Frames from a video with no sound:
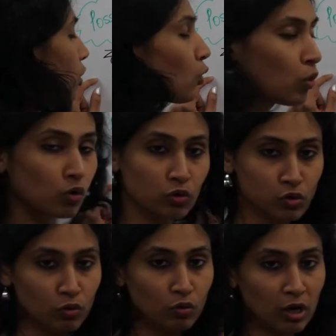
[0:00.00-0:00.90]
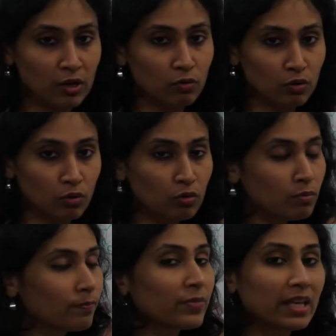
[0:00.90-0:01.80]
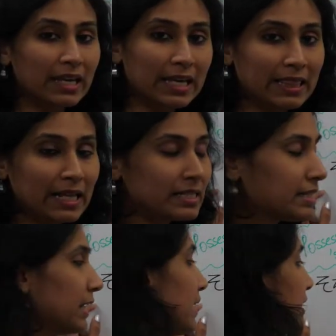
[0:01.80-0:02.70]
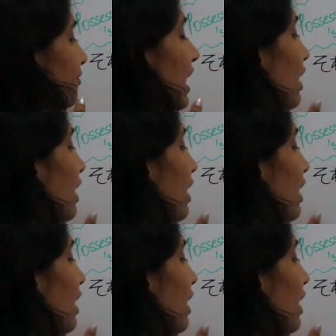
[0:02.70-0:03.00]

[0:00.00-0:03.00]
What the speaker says: kono, sono, ano, dono. In that series, if I